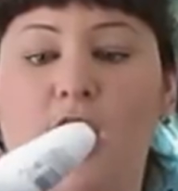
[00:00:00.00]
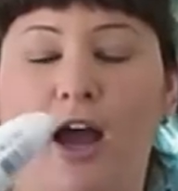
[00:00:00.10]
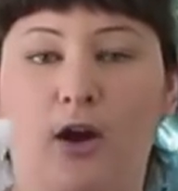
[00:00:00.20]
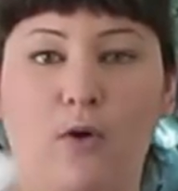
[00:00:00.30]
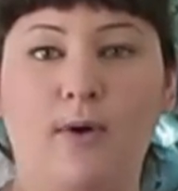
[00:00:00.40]

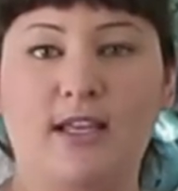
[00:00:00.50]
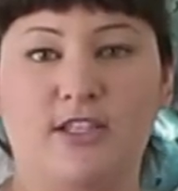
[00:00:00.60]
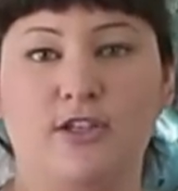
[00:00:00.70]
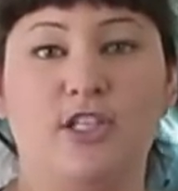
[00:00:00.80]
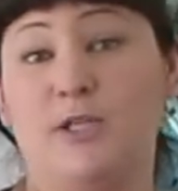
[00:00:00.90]
I
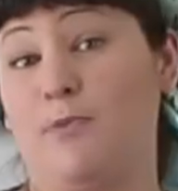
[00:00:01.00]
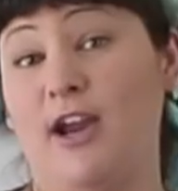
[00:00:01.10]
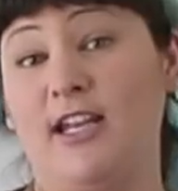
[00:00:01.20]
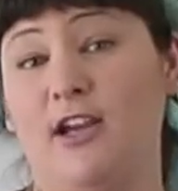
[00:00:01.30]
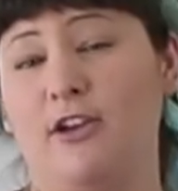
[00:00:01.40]
always use
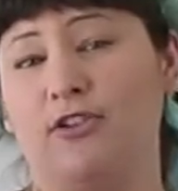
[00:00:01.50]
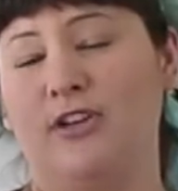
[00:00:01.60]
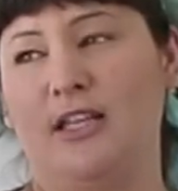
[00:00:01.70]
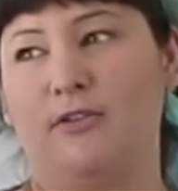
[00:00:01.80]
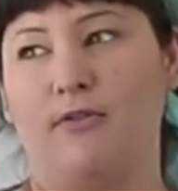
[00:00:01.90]
spray
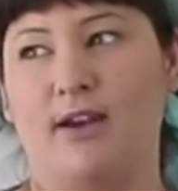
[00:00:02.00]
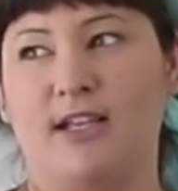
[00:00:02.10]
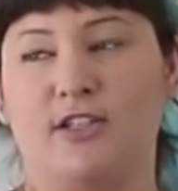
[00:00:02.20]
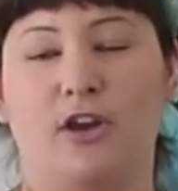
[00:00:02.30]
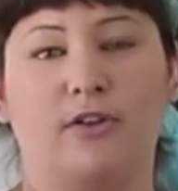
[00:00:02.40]
deodorant, either a
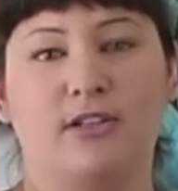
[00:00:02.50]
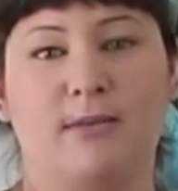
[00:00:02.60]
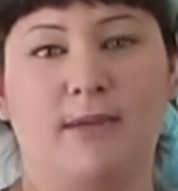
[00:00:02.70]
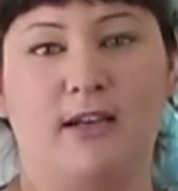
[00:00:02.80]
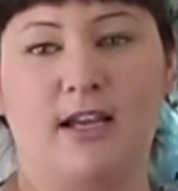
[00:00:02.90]
Rexona or
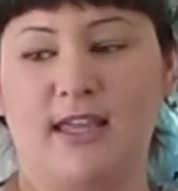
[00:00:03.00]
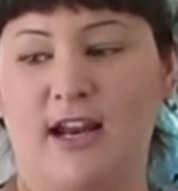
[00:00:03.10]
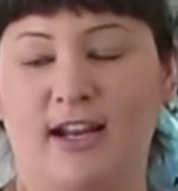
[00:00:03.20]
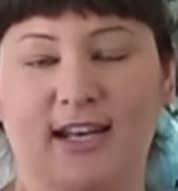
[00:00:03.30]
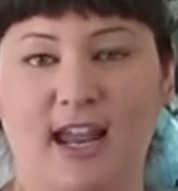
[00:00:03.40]
something like
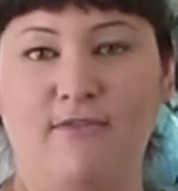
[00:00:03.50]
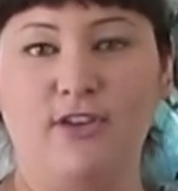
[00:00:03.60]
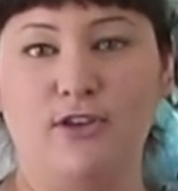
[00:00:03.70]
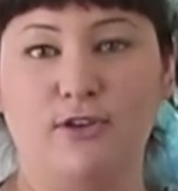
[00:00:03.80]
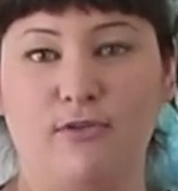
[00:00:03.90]
that. I never
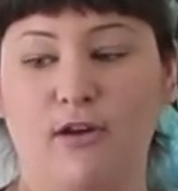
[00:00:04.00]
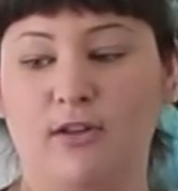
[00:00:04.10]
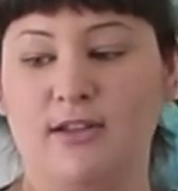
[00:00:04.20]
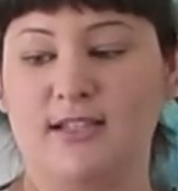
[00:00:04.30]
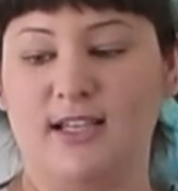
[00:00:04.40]
use
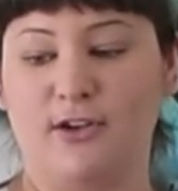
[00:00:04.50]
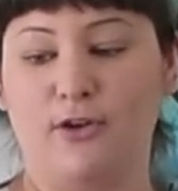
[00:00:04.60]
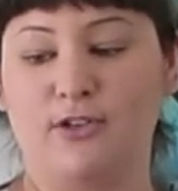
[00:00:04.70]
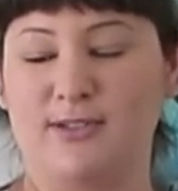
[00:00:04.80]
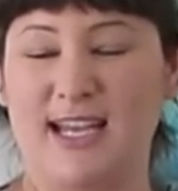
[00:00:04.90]
roll-ons. I
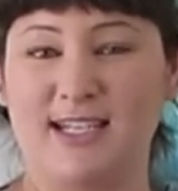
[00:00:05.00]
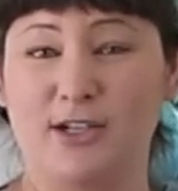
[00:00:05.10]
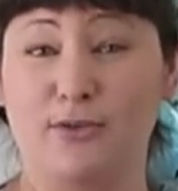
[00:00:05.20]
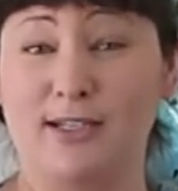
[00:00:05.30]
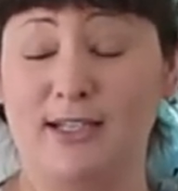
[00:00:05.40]
don't tend
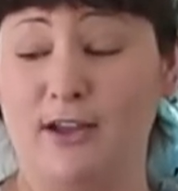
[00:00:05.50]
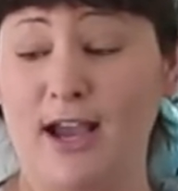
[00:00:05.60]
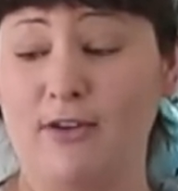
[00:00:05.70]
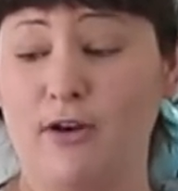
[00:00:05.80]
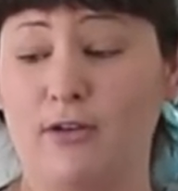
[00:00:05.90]
to really
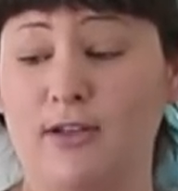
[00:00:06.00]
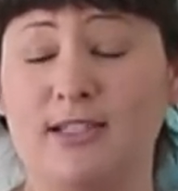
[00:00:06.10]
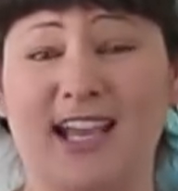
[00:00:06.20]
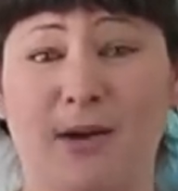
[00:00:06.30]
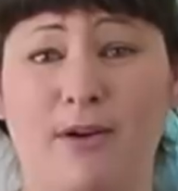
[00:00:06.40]
like
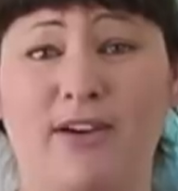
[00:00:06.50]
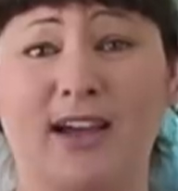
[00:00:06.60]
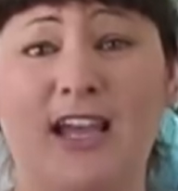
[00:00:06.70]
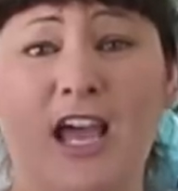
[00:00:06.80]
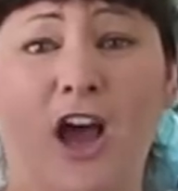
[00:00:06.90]
roll-ons.
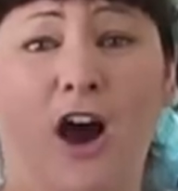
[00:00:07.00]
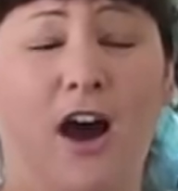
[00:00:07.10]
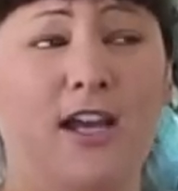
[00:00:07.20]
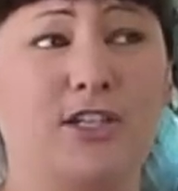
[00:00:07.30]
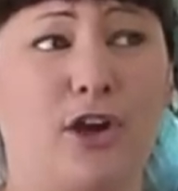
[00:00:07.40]
However,
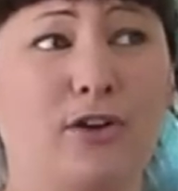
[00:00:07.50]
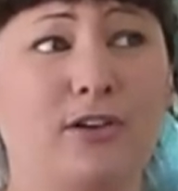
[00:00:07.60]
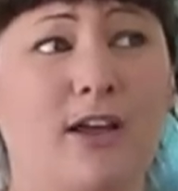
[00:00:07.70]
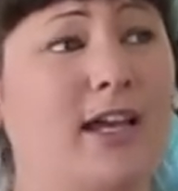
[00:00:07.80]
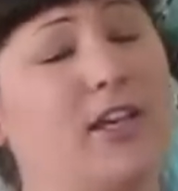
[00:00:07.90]
I
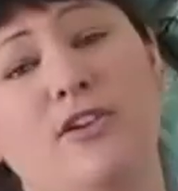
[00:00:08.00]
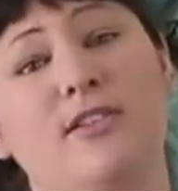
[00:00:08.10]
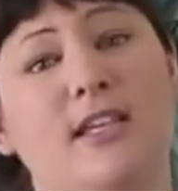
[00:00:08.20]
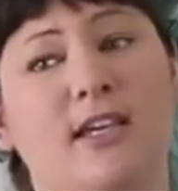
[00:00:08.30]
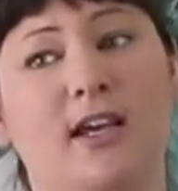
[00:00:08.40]
don't like
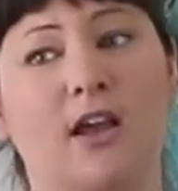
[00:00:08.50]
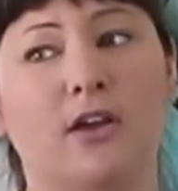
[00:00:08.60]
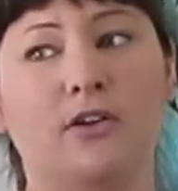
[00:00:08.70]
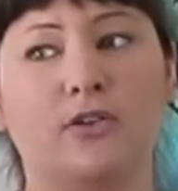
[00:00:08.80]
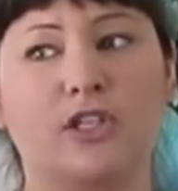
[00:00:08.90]
using
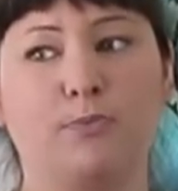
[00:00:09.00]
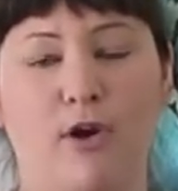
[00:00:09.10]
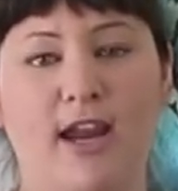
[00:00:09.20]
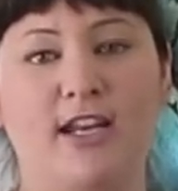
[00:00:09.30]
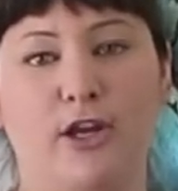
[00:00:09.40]

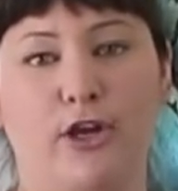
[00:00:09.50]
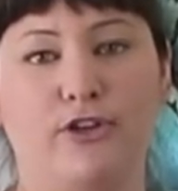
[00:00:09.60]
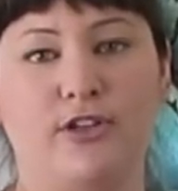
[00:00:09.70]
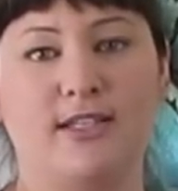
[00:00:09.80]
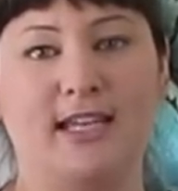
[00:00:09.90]
spray
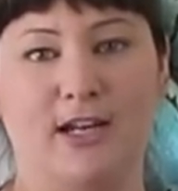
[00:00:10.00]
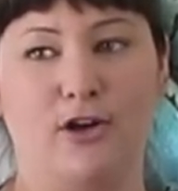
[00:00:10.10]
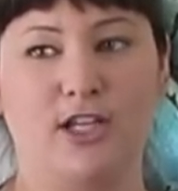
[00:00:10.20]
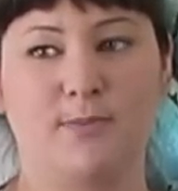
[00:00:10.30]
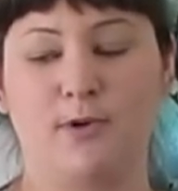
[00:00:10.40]
deodorants in a
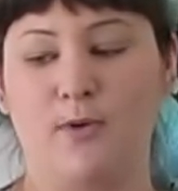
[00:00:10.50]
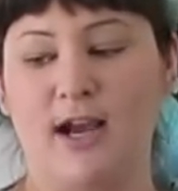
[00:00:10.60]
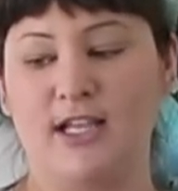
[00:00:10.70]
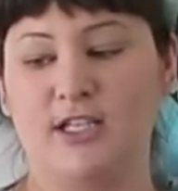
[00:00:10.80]
hospital,